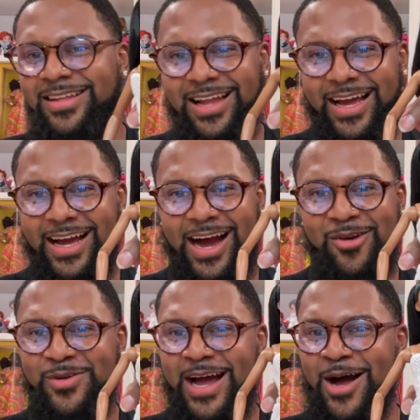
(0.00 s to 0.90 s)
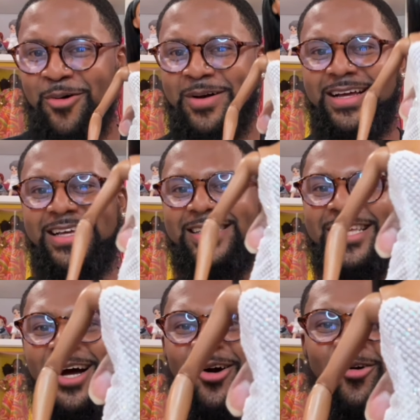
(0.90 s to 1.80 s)
like, I don't know.
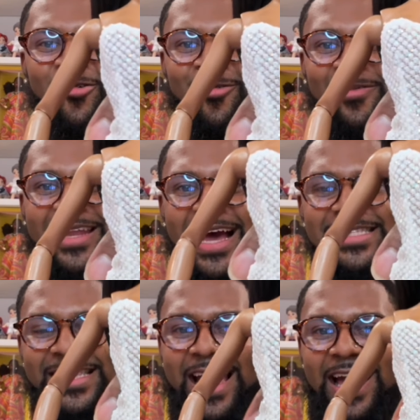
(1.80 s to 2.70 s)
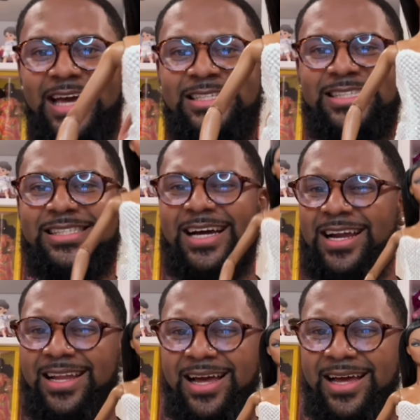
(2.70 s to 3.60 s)
So that's that. It's just kind
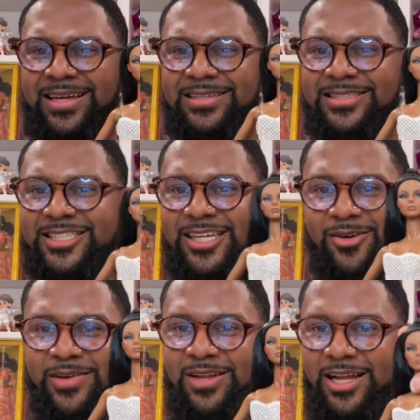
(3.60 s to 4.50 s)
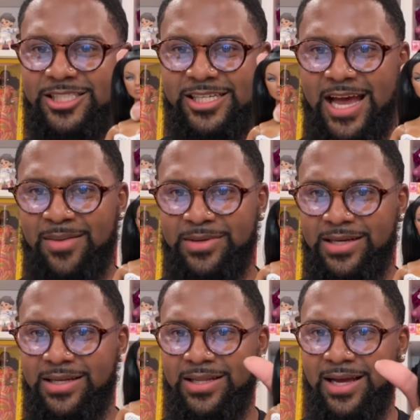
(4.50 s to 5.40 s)
of like, she don't even look like she happy
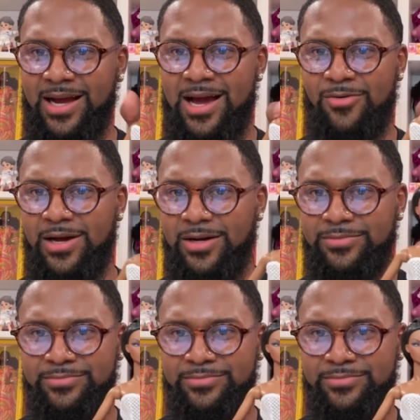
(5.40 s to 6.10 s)
in it. Like, I don't know.